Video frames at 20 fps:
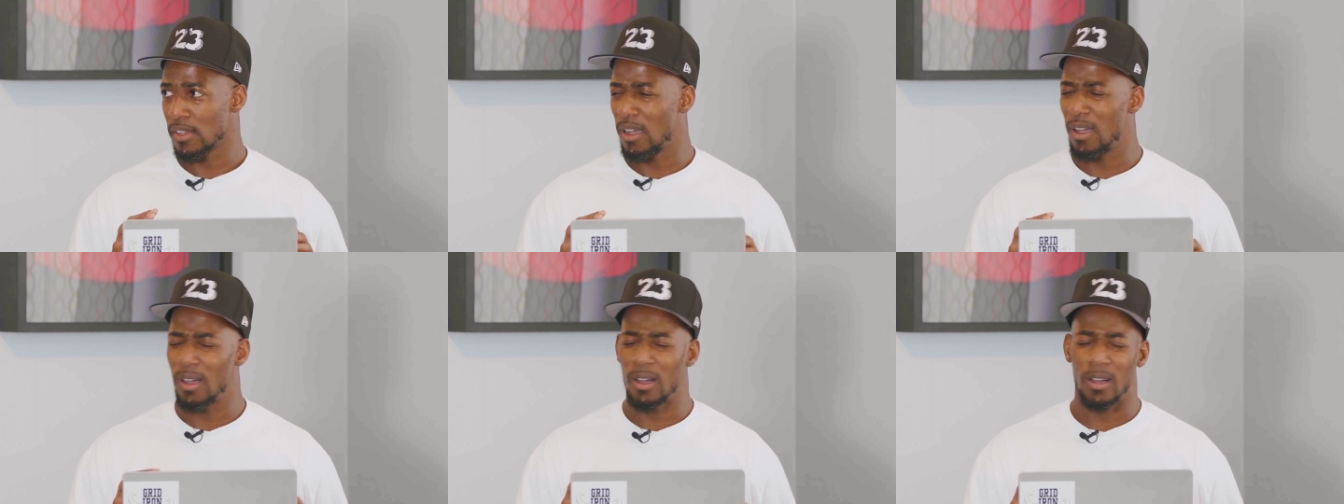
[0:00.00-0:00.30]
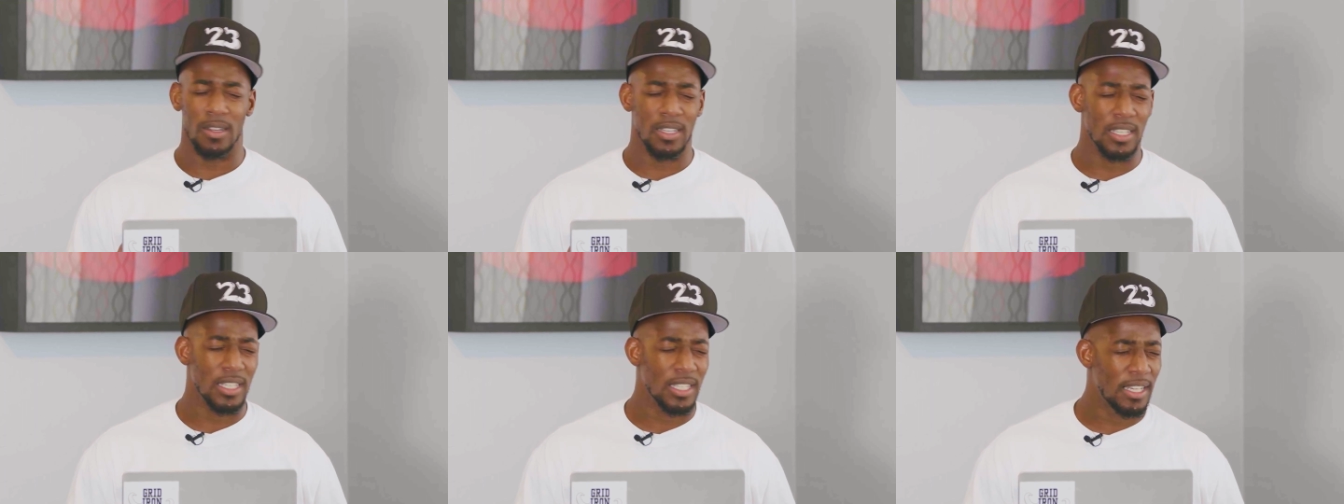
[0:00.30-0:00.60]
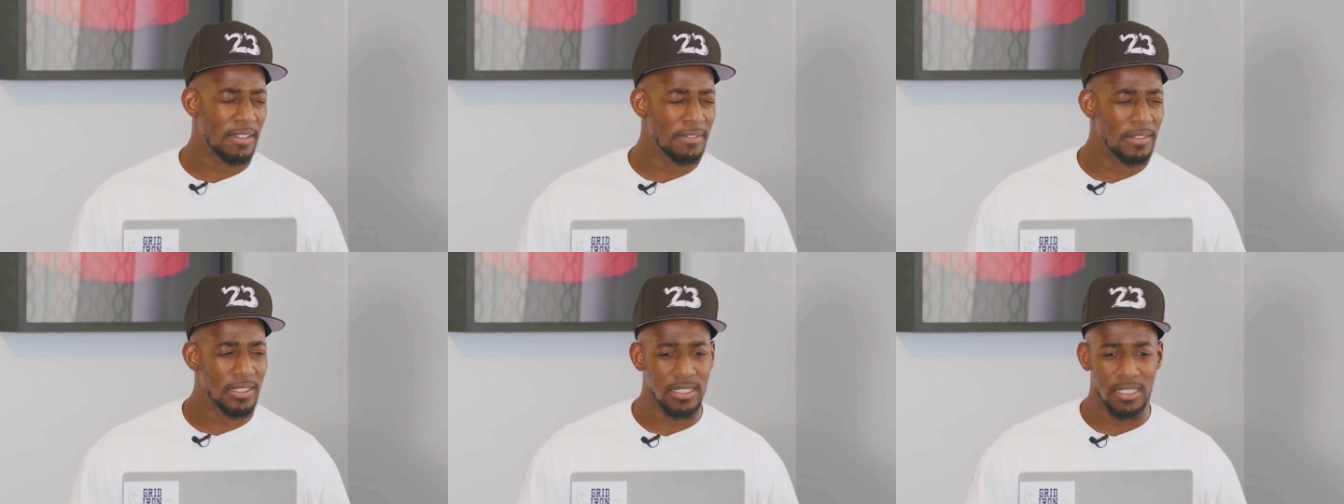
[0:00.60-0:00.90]
Oh, they
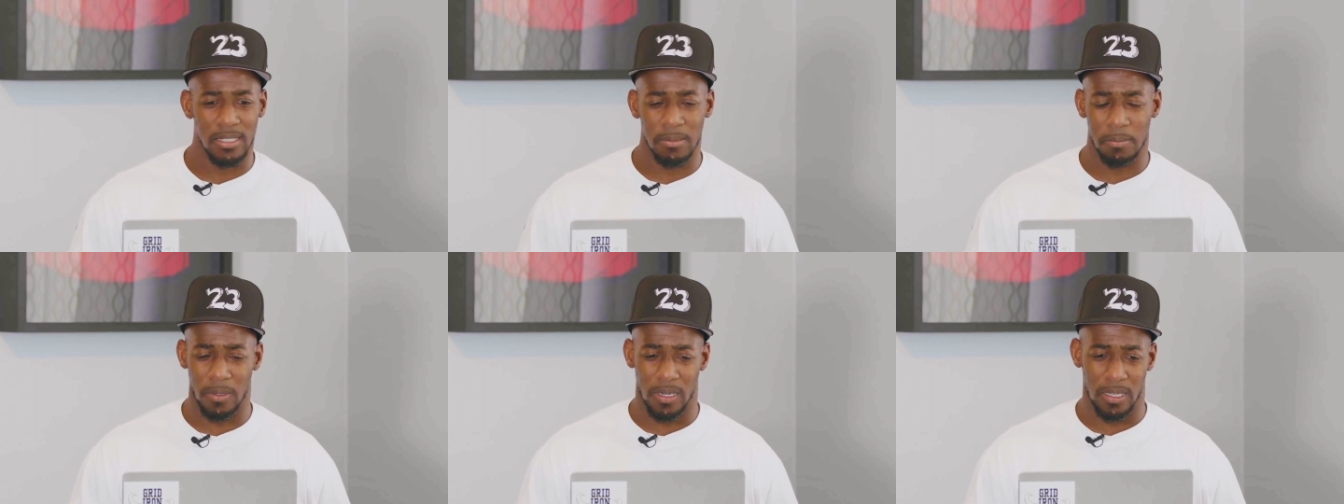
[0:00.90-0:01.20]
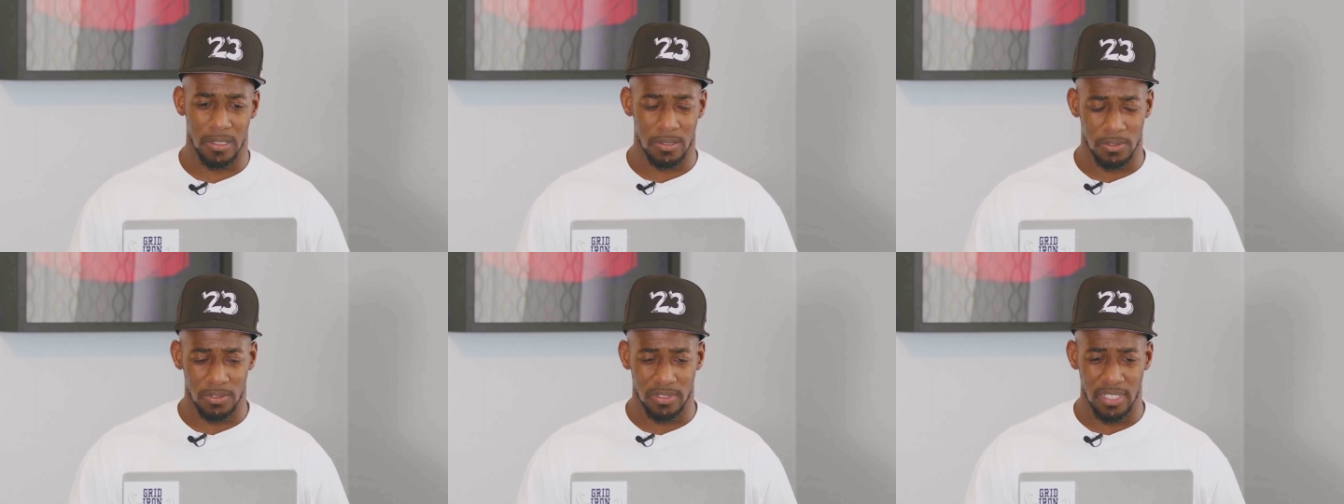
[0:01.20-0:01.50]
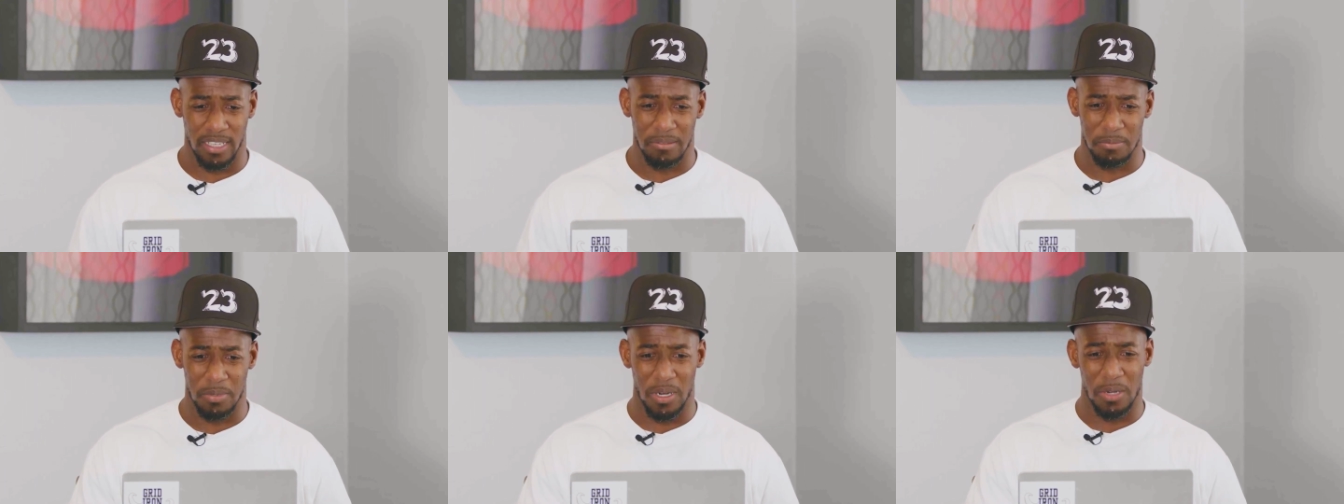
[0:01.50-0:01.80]
love to see the Broncos
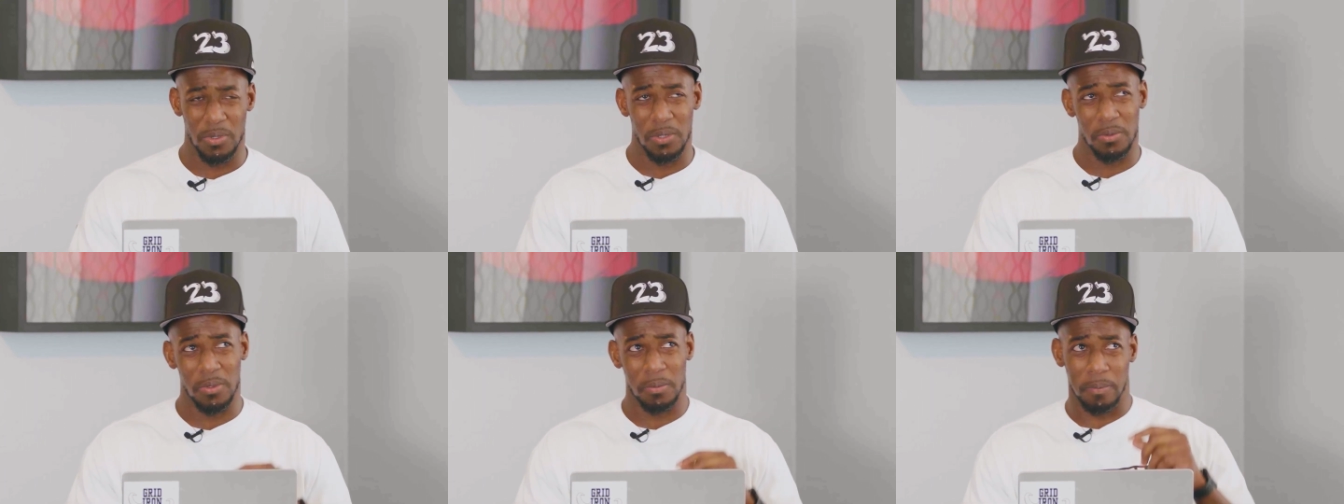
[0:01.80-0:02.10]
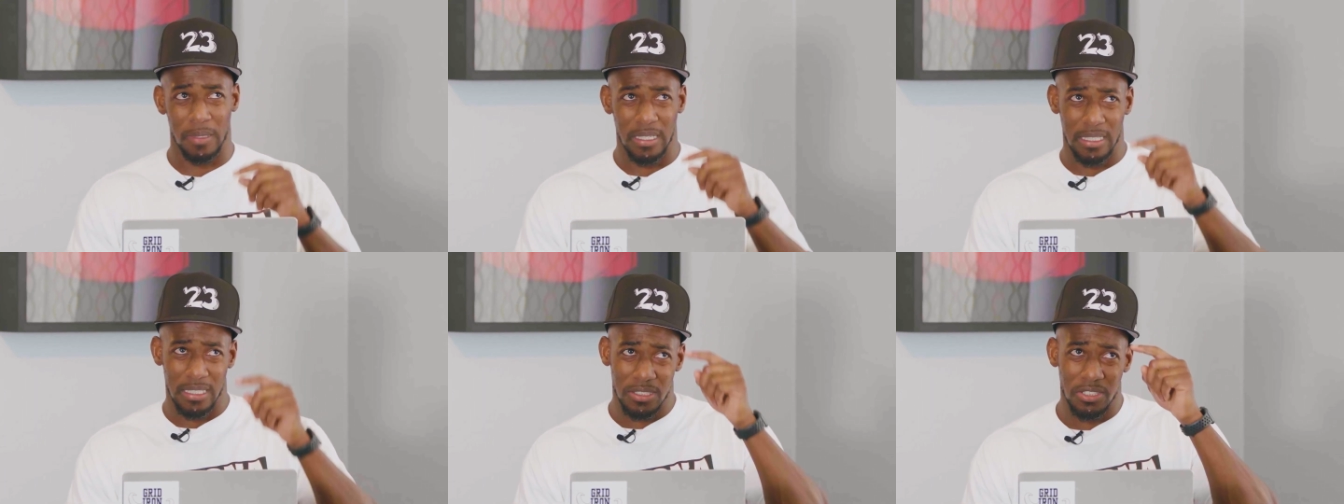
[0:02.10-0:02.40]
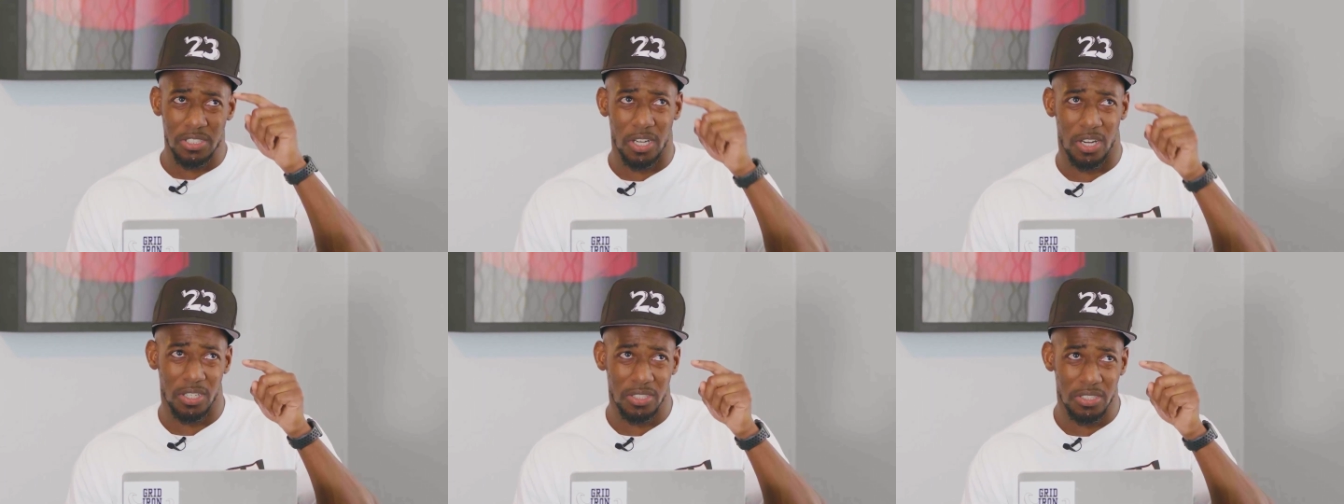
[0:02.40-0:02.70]
say, bro, we would play the
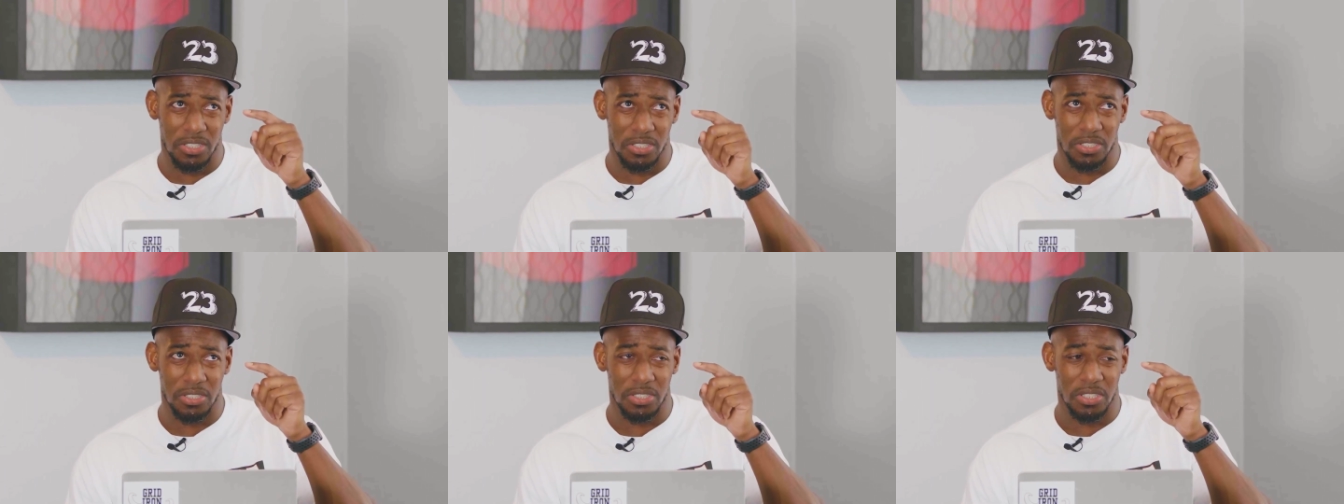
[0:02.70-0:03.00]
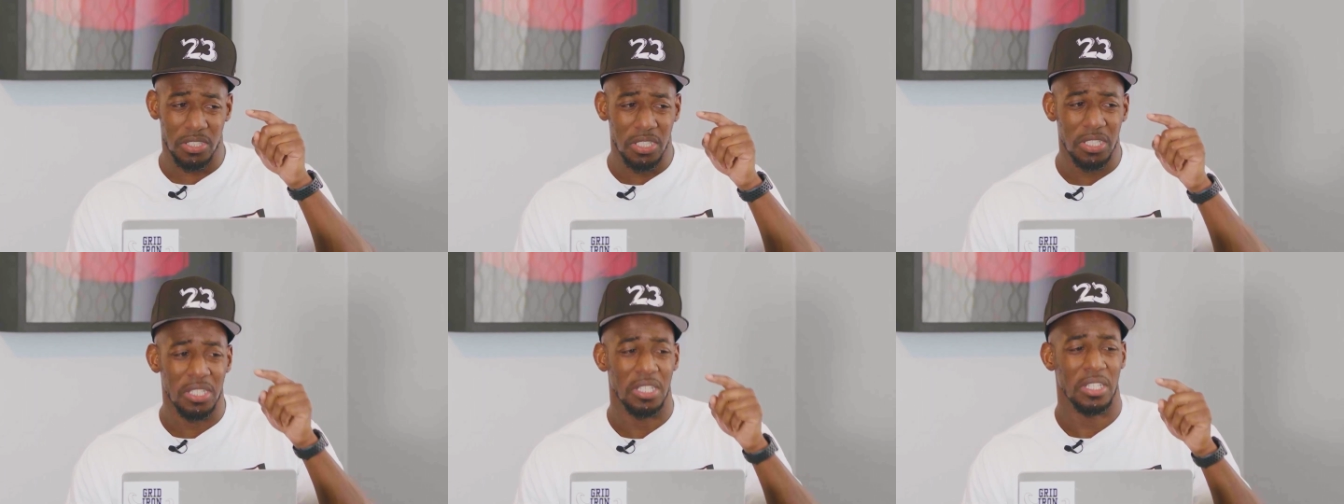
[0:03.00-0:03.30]
Chargers,